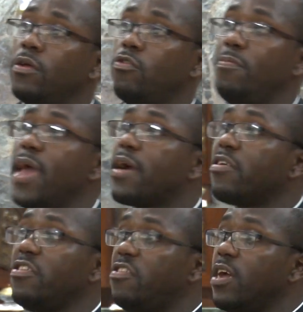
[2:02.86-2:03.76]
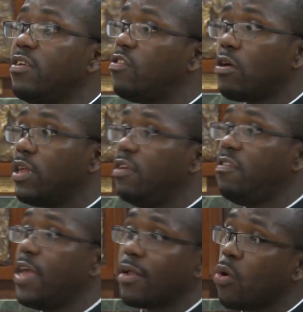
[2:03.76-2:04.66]
to be a Christian is not
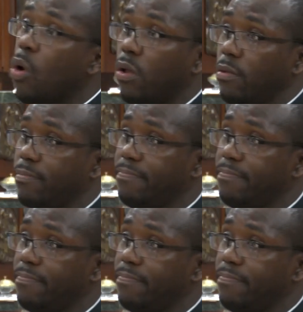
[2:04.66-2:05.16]
easy at all.